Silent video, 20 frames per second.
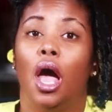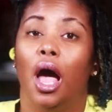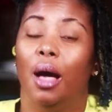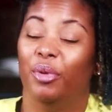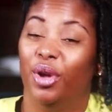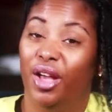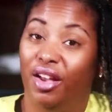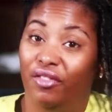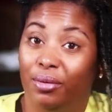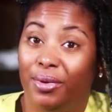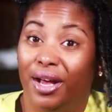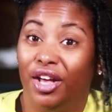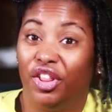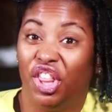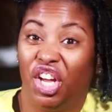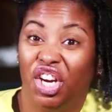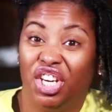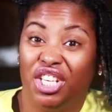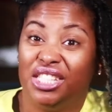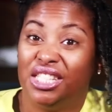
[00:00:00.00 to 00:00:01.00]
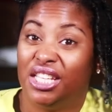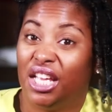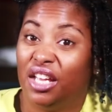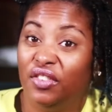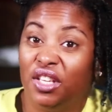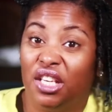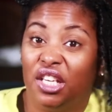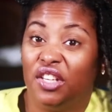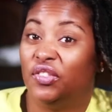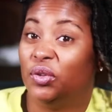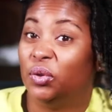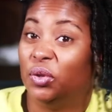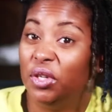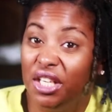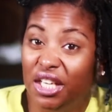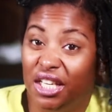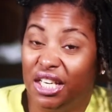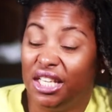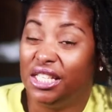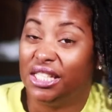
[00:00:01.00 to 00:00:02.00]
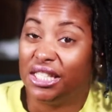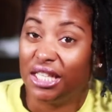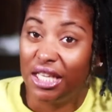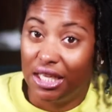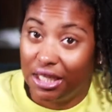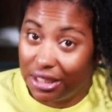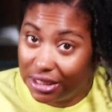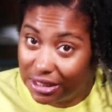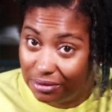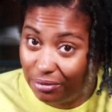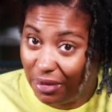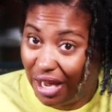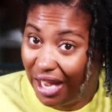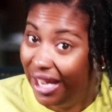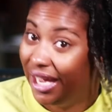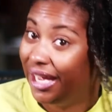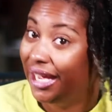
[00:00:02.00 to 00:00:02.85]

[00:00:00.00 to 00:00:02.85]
I'm gonna have about 37 to 40 of these things in my